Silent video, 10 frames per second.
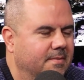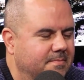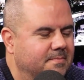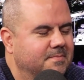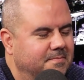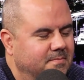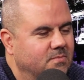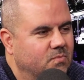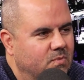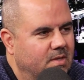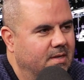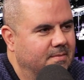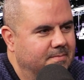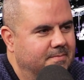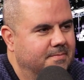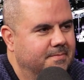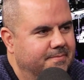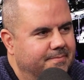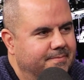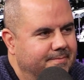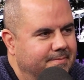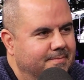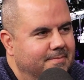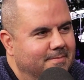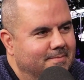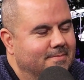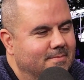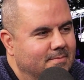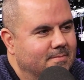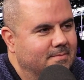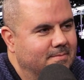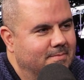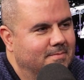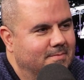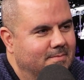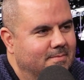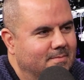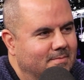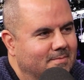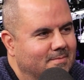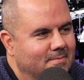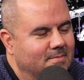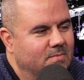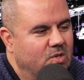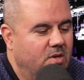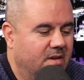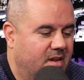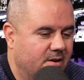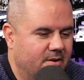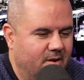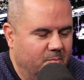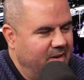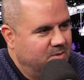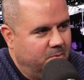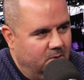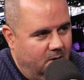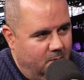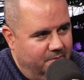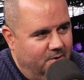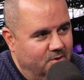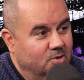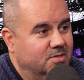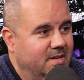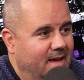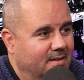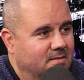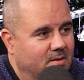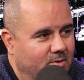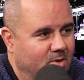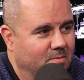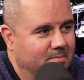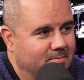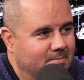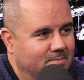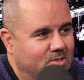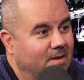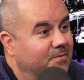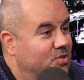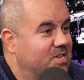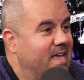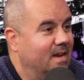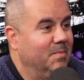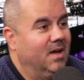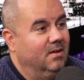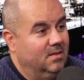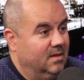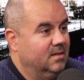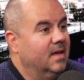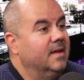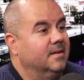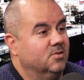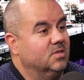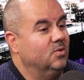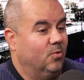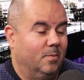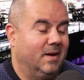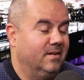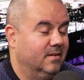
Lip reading: They have no reason to be concerned about what I did when I was... You need to carry around a baseball card with all your stats and all your stuff. Just hand them out. Like, hey, here's a little reminder.